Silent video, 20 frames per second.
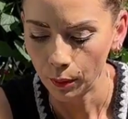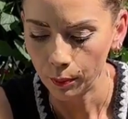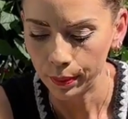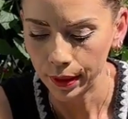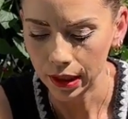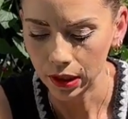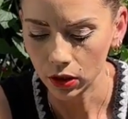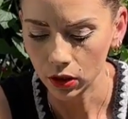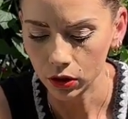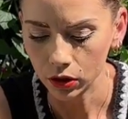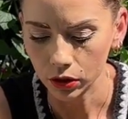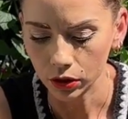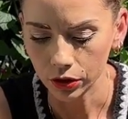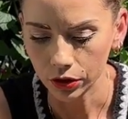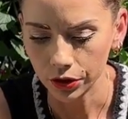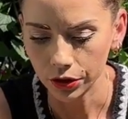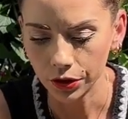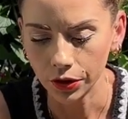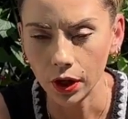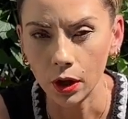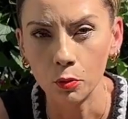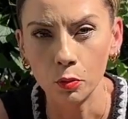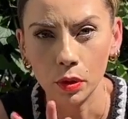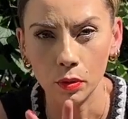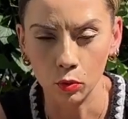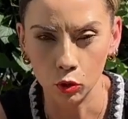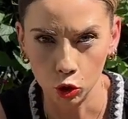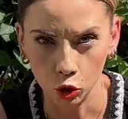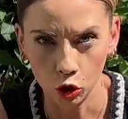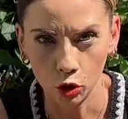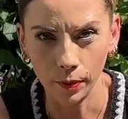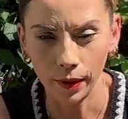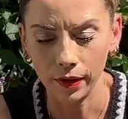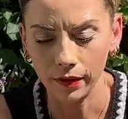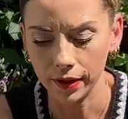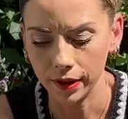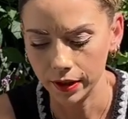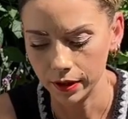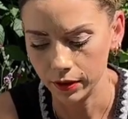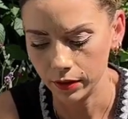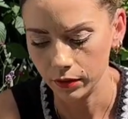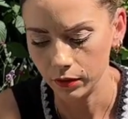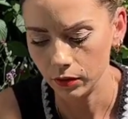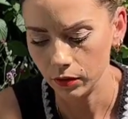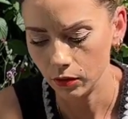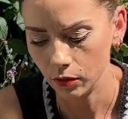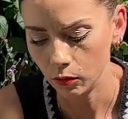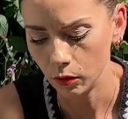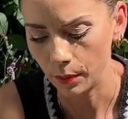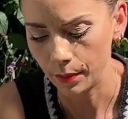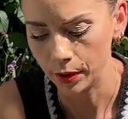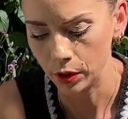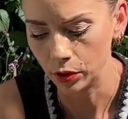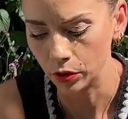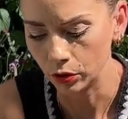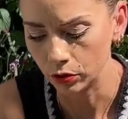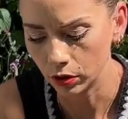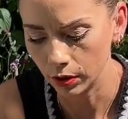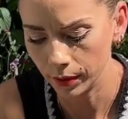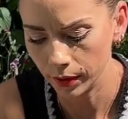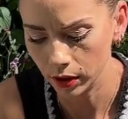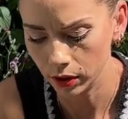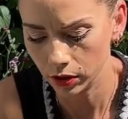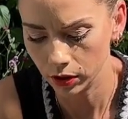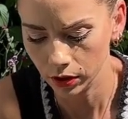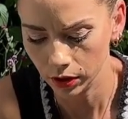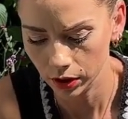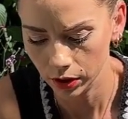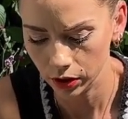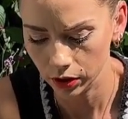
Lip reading: because, and we will talk about this when we do the grow along,